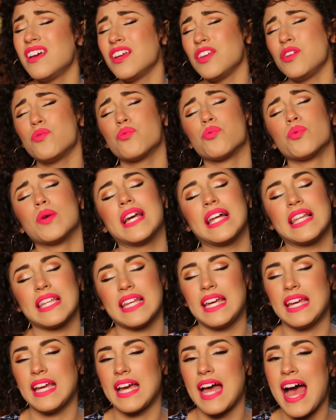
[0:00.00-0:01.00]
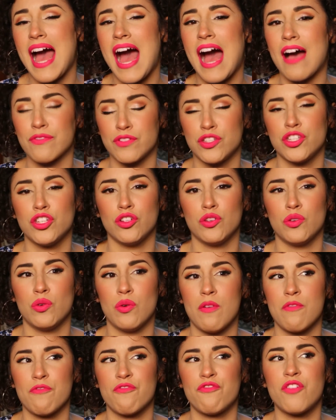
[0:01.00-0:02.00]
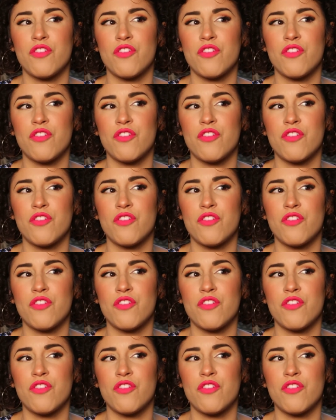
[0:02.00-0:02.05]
you really have to